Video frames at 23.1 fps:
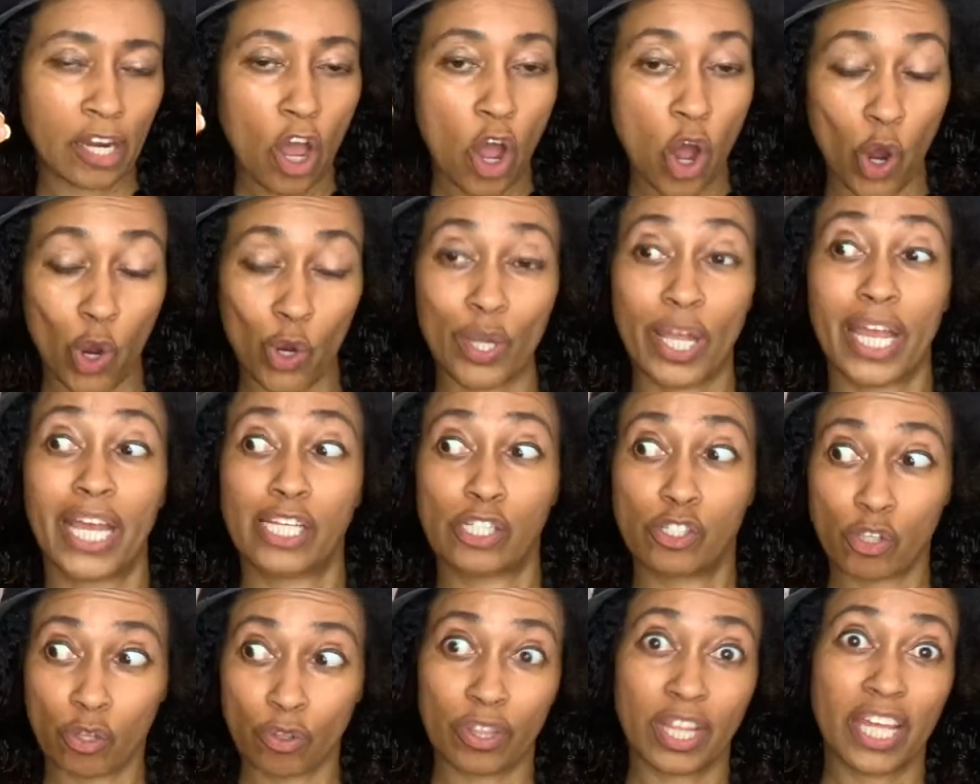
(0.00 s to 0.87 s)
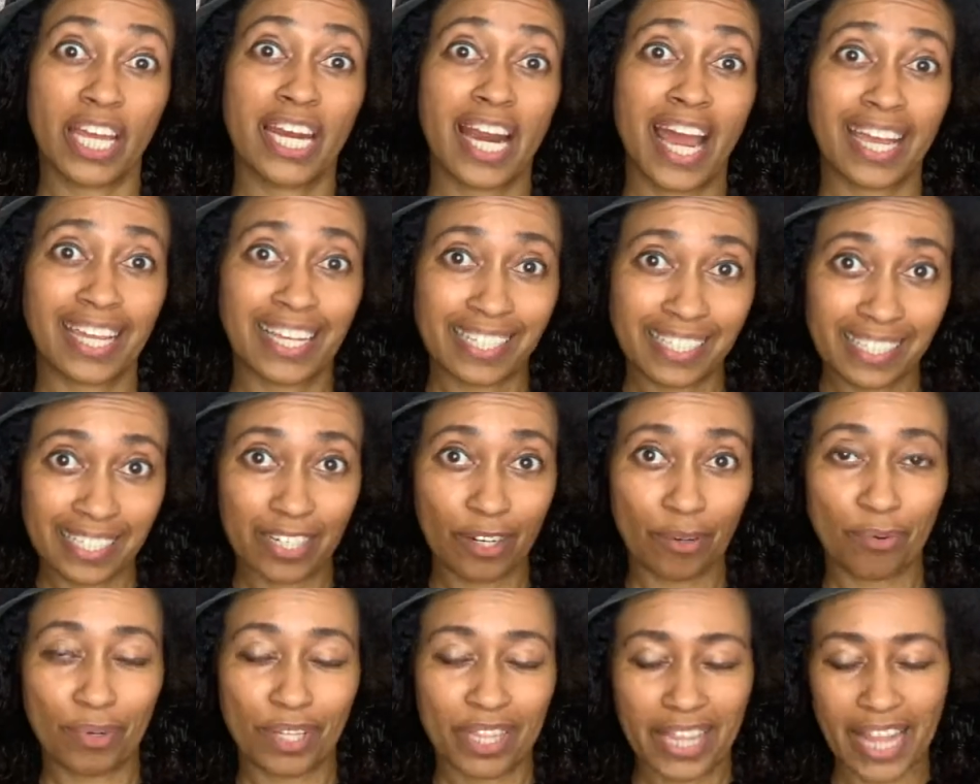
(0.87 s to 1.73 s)
Okay, so then I could deal
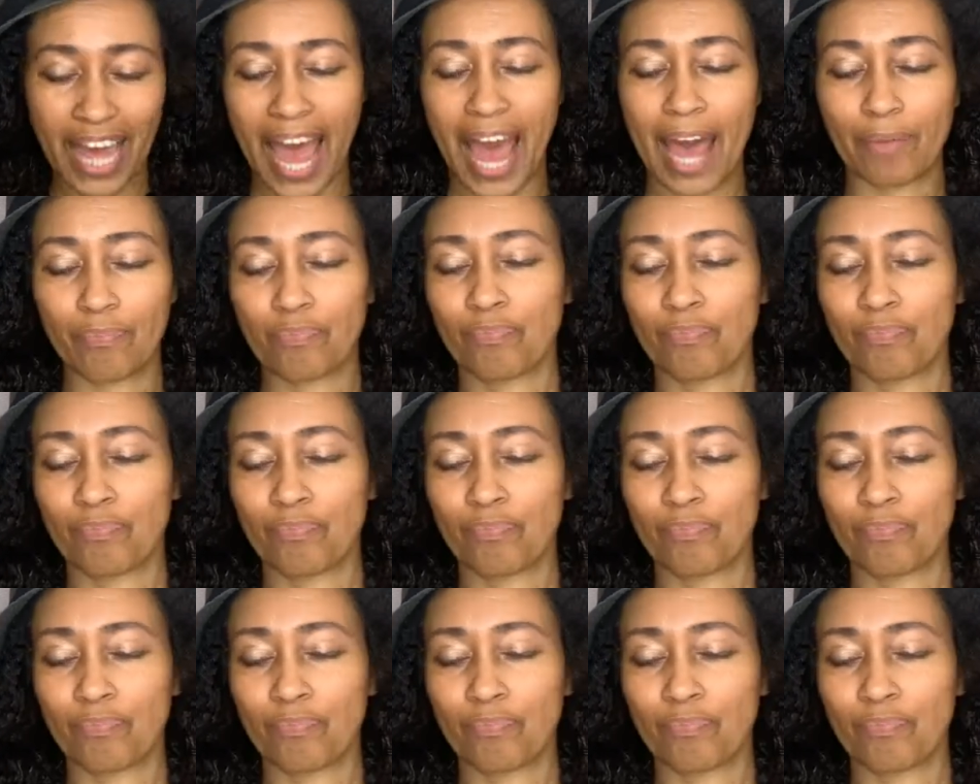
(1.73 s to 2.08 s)
with that.